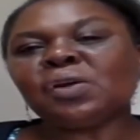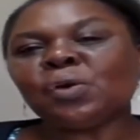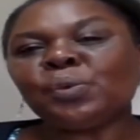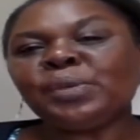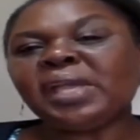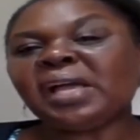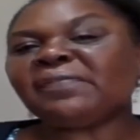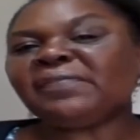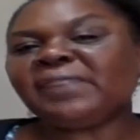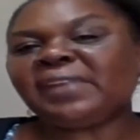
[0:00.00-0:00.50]

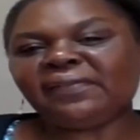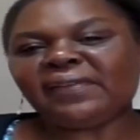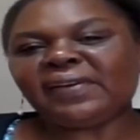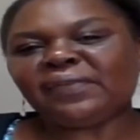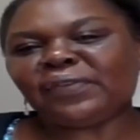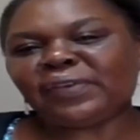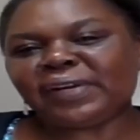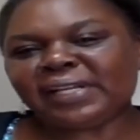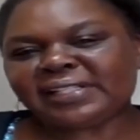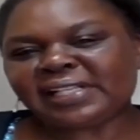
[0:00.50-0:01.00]
we have
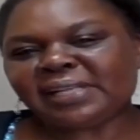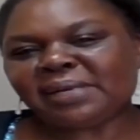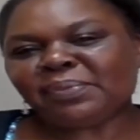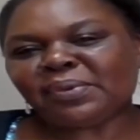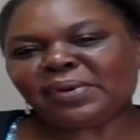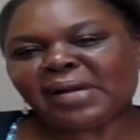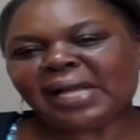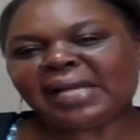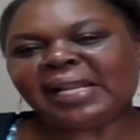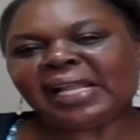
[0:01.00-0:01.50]
never, for
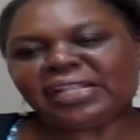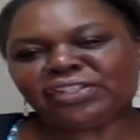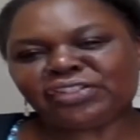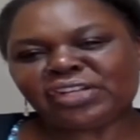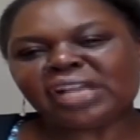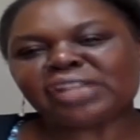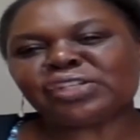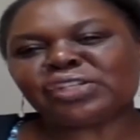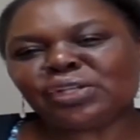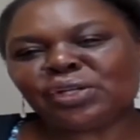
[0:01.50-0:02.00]
example, had a
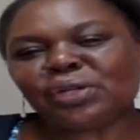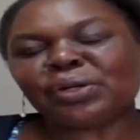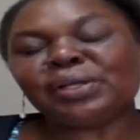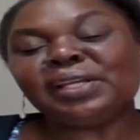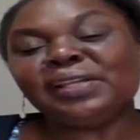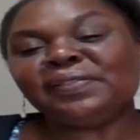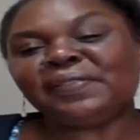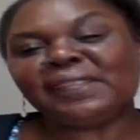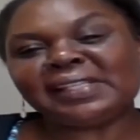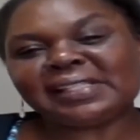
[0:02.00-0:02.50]
church law
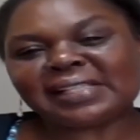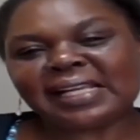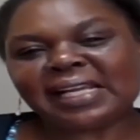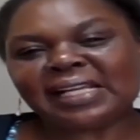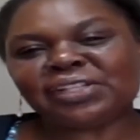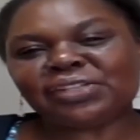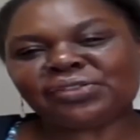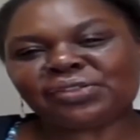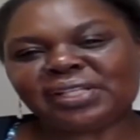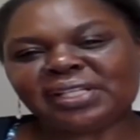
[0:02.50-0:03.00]
in this
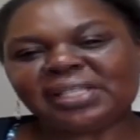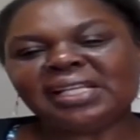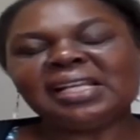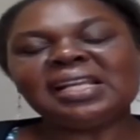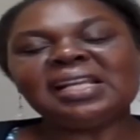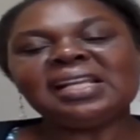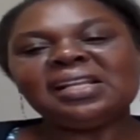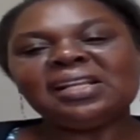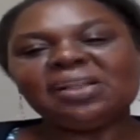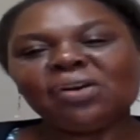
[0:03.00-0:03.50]
country
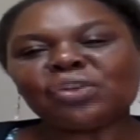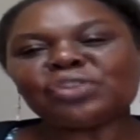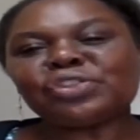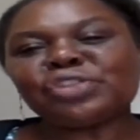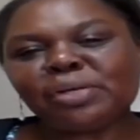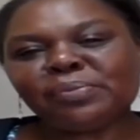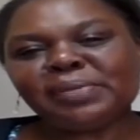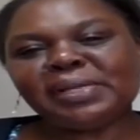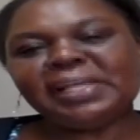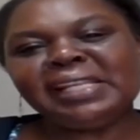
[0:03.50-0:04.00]
for
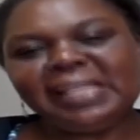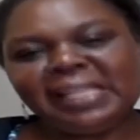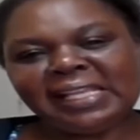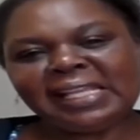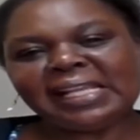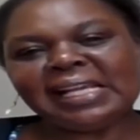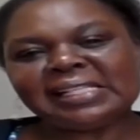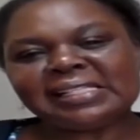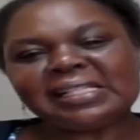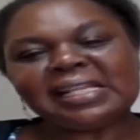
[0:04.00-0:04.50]
so many
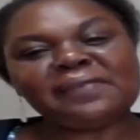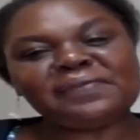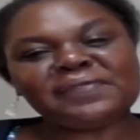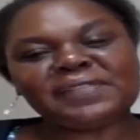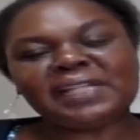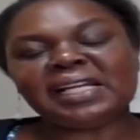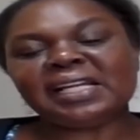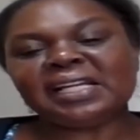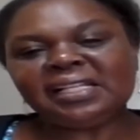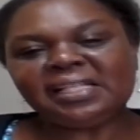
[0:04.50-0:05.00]
years
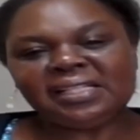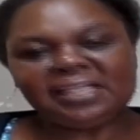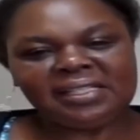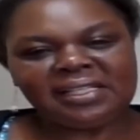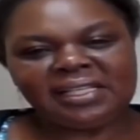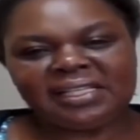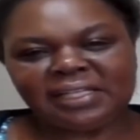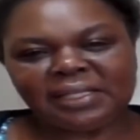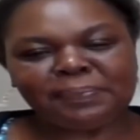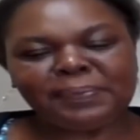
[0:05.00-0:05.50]
after
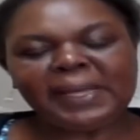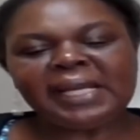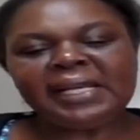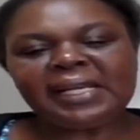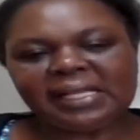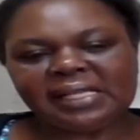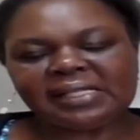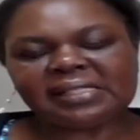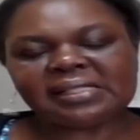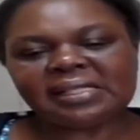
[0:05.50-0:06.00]

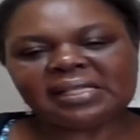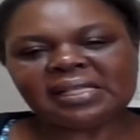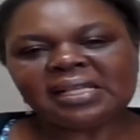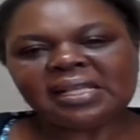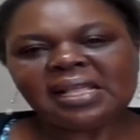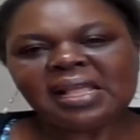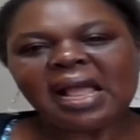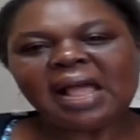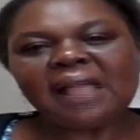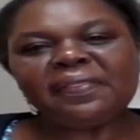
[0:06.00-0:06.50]
independence.
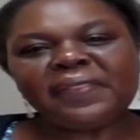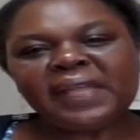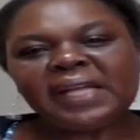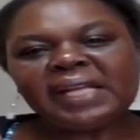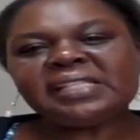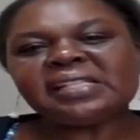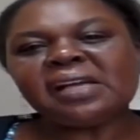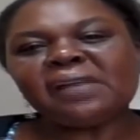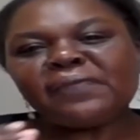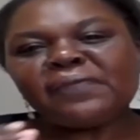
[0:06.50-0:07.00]
And
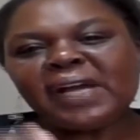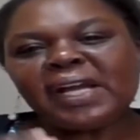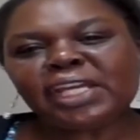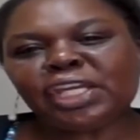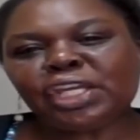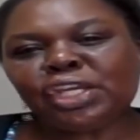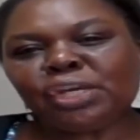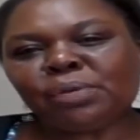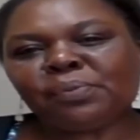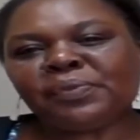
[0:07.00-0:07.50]
that's a
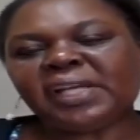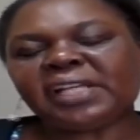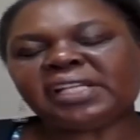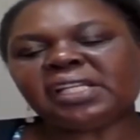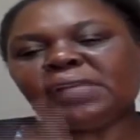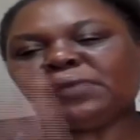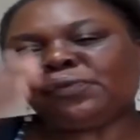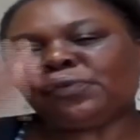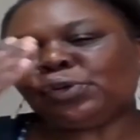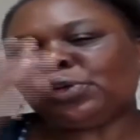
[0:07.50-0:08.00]
vacuum
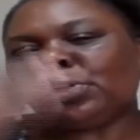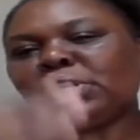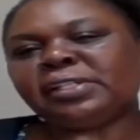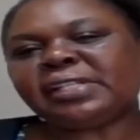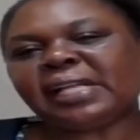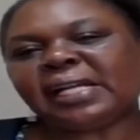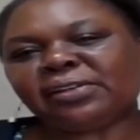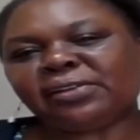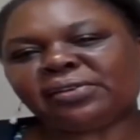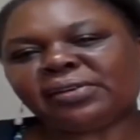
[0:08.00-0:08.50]
that if we
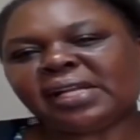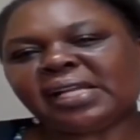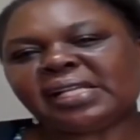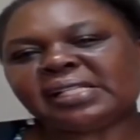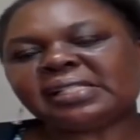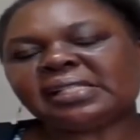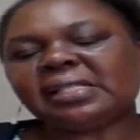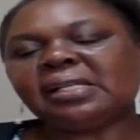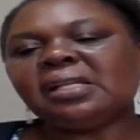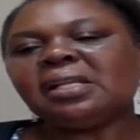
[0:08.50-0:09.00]
don't
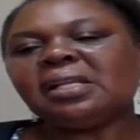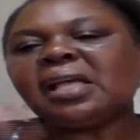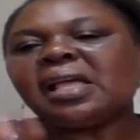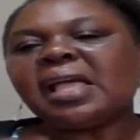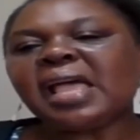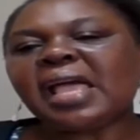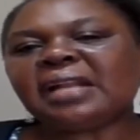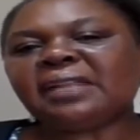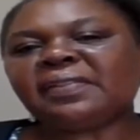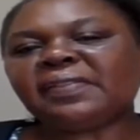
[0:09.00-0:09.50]
address
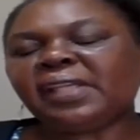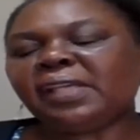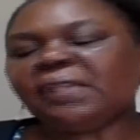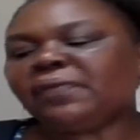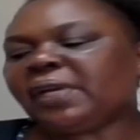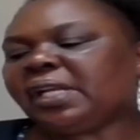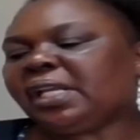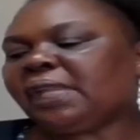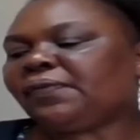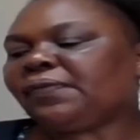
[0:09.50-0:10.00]
health,
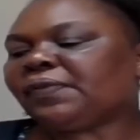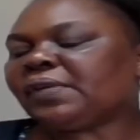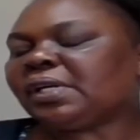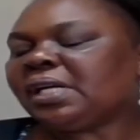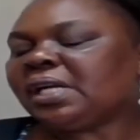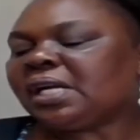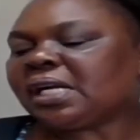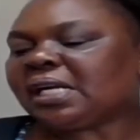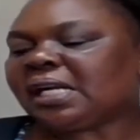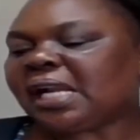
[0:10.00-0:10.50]
even
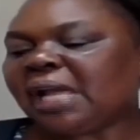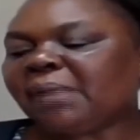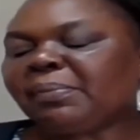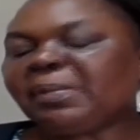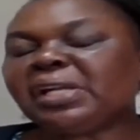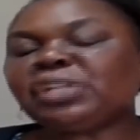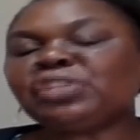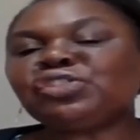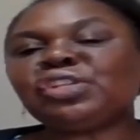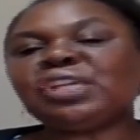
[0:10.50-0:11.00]
if
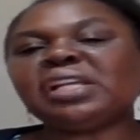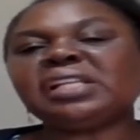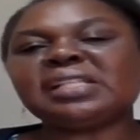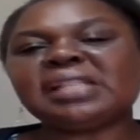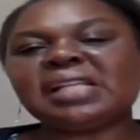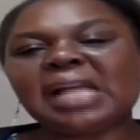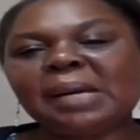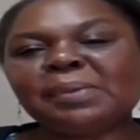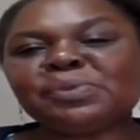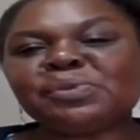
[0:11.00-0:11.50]
climate
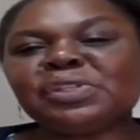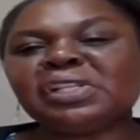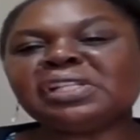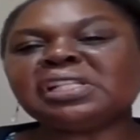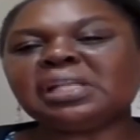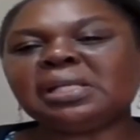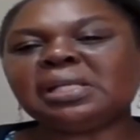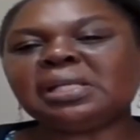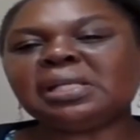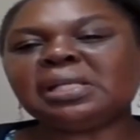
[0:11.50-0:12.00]
change comes
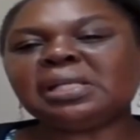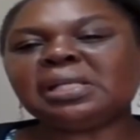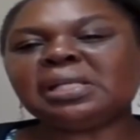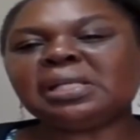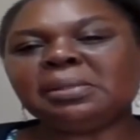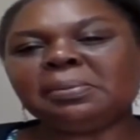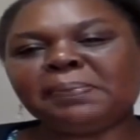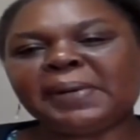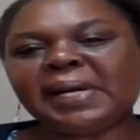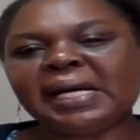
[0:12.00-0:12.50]
with
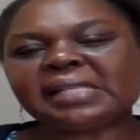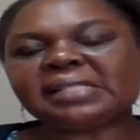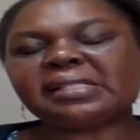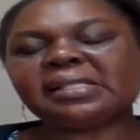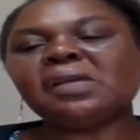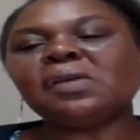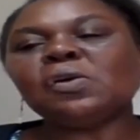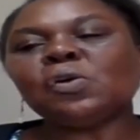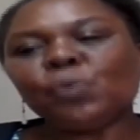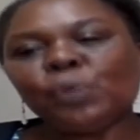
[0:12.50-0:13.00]
impacts,
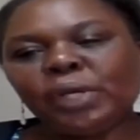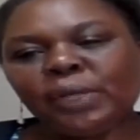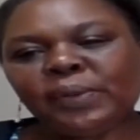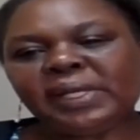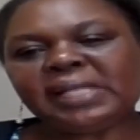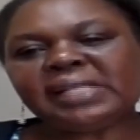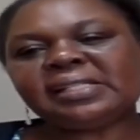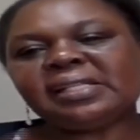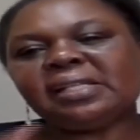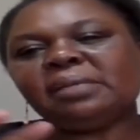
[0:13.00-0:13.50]
we
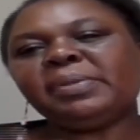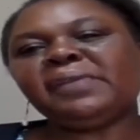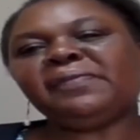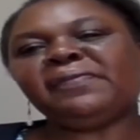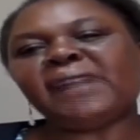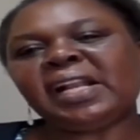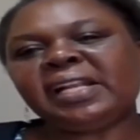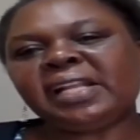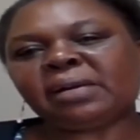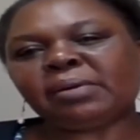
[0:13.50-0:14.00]
will still be
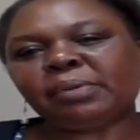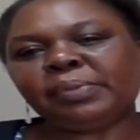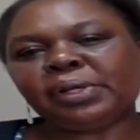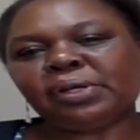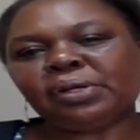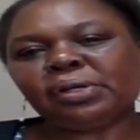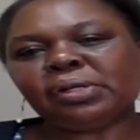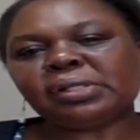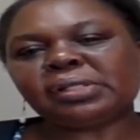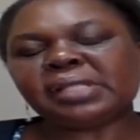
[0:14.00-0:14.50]
vulnerable,
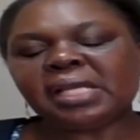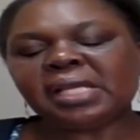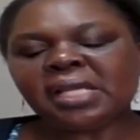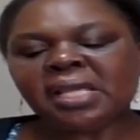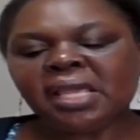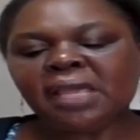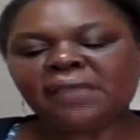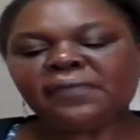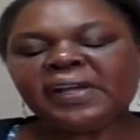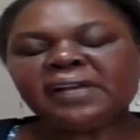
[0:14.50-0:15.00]
because
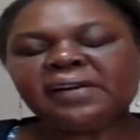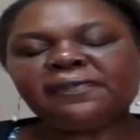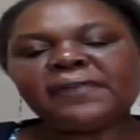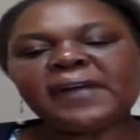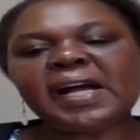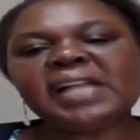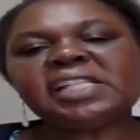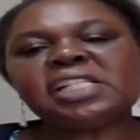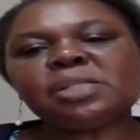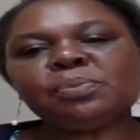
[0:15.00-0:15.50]
even
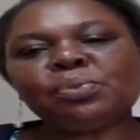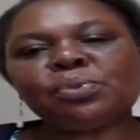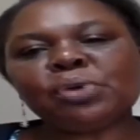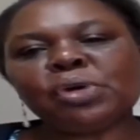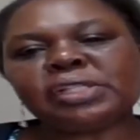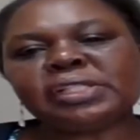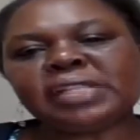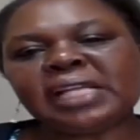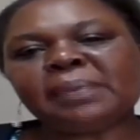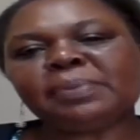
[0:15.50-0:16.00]
funds
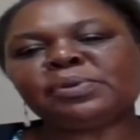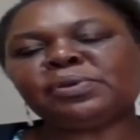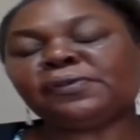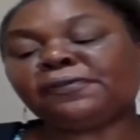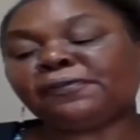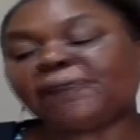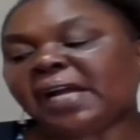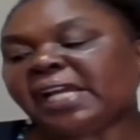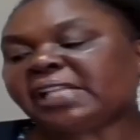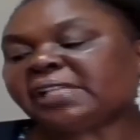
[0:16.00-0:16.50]
brought up to
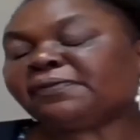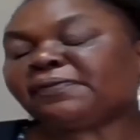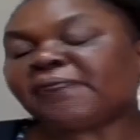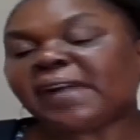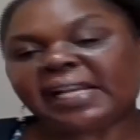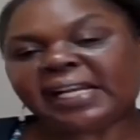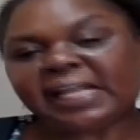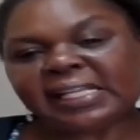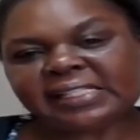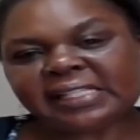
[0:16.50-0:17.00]
fight
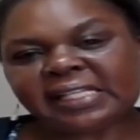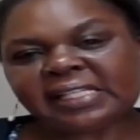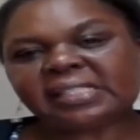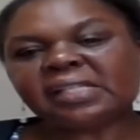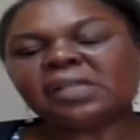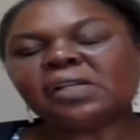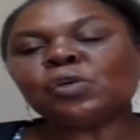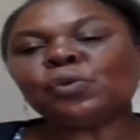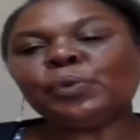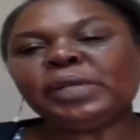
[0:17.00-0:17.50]
viruses
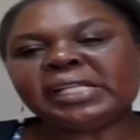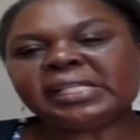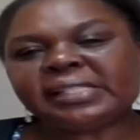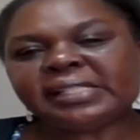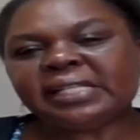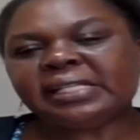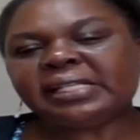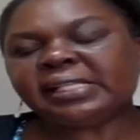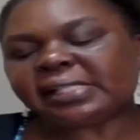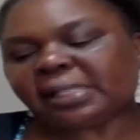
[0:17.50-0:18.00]
will
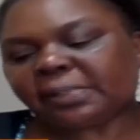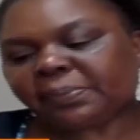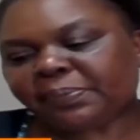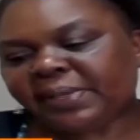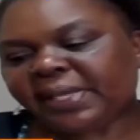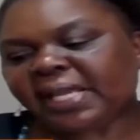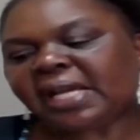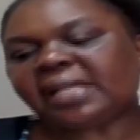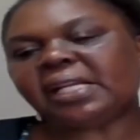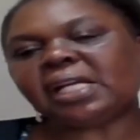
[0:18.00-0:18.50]
still
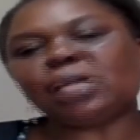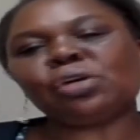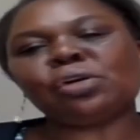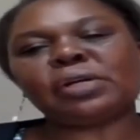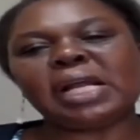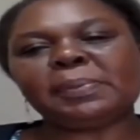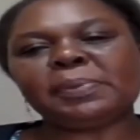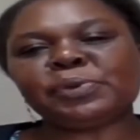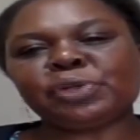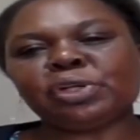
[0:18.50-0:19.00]
disappear under
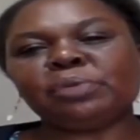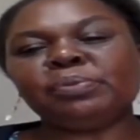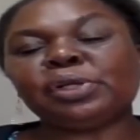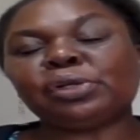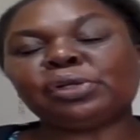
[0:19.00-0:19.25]
corruption